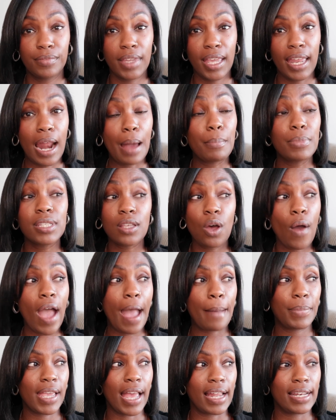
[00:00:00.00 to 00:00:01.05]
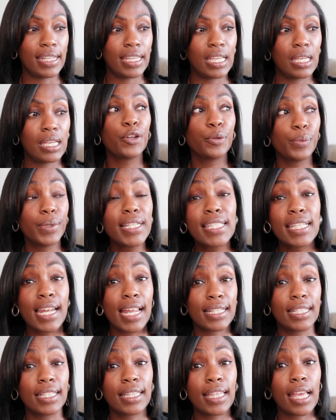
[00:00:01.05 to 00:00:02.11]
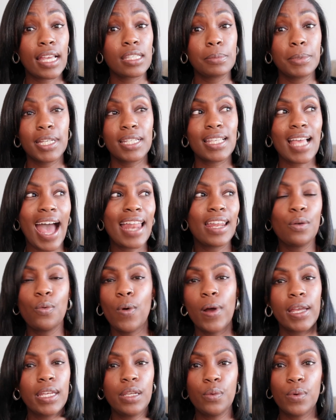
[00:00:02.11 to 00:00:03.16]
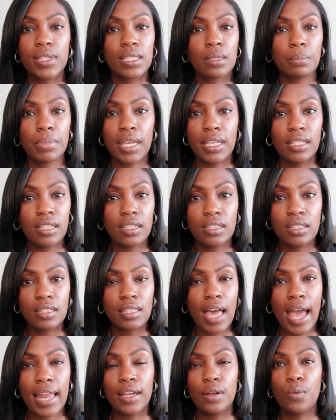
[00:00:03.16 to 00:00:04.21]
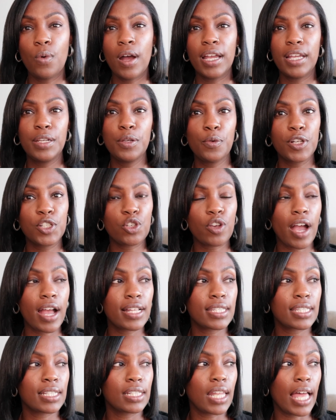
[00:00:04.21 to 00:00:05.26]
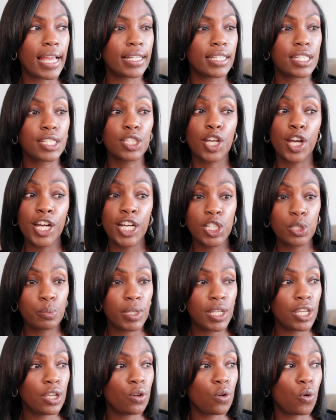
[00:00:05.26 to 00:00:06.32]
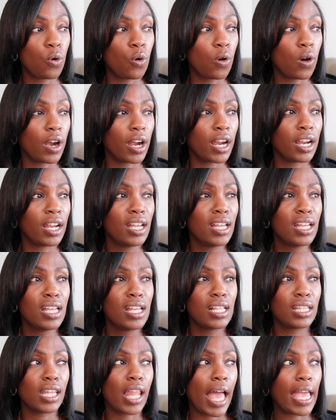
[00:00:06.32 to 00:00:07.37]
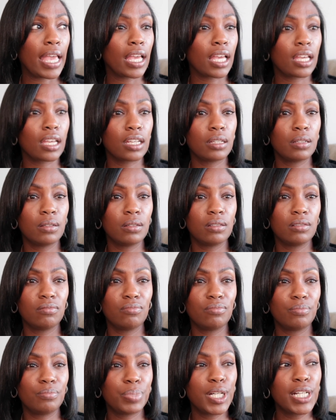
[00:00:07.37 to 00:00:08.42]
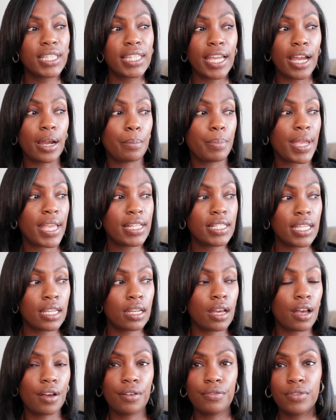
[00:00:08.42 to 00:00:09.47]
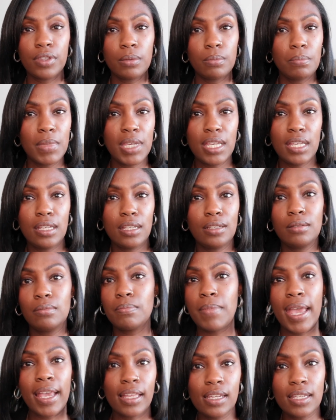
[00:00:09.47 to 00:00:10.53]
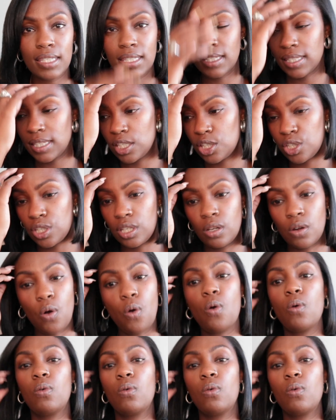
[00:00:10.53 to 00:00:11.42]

and I'm so happy I did. The reason I did that is because I didn't want anyone's opinions. I didn't want anyone trying to like discourage me or like put their opinion of me making this decision